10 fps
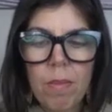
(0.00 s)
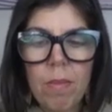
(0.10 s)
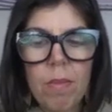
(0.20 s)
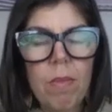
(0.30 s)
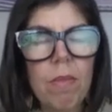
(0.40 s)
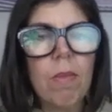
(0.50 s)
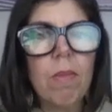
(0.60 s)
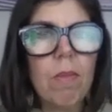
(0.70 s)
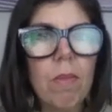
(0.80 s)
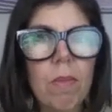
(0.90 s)

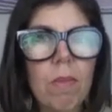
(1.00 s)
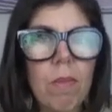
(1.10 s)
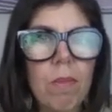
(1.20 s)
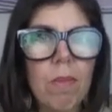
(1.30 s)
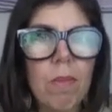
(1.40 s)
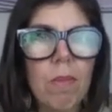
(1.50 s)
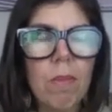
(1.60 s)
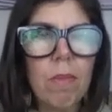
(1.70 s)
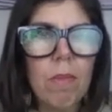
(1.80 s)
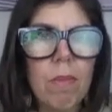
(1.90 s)

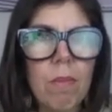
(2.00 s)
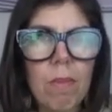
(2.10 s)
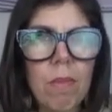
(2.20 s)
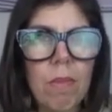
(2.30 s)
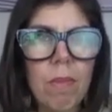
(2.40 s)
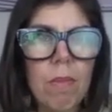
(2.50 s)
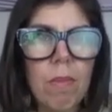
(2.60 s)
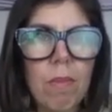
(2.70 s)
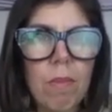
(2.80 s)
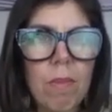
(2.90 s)

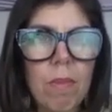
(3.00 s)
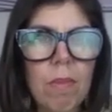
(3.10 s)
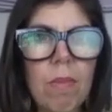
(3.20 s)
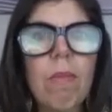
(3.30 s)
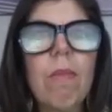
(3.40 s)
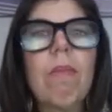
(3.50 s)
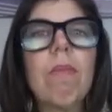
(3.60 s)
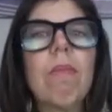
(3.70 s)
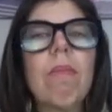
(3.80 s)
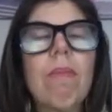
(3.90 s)

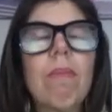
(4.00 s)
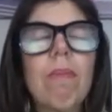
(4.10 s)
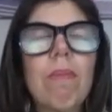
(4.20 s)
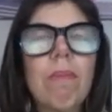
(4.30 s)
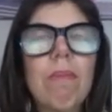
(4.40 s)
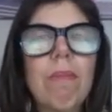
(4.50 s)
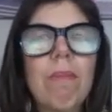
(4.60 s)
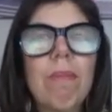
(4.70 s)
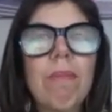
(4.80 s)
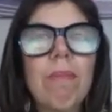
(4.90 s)
(not speaking)